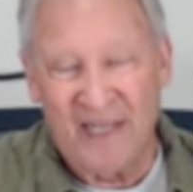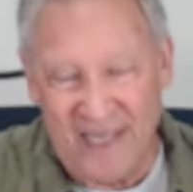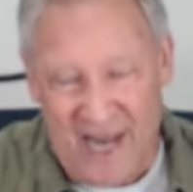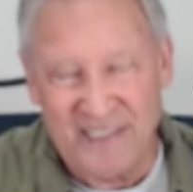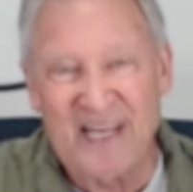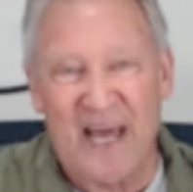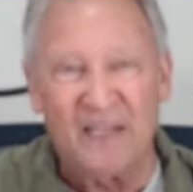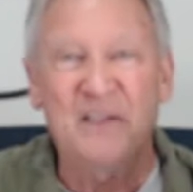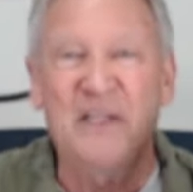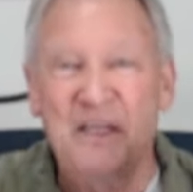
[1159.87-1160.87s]
God's got a
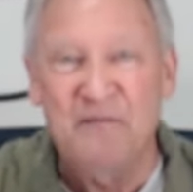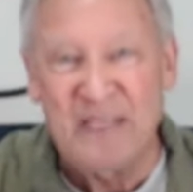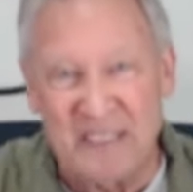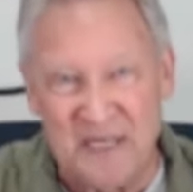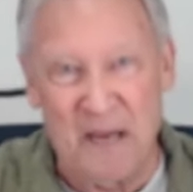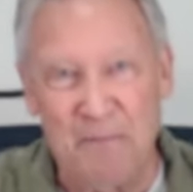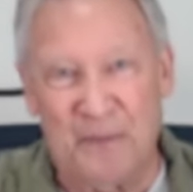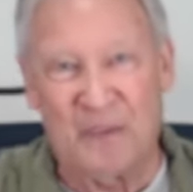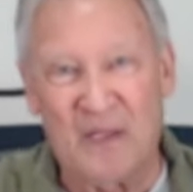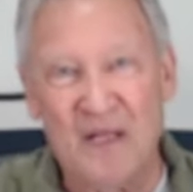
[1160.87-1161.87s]
living
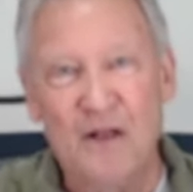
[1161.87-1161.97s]
temple.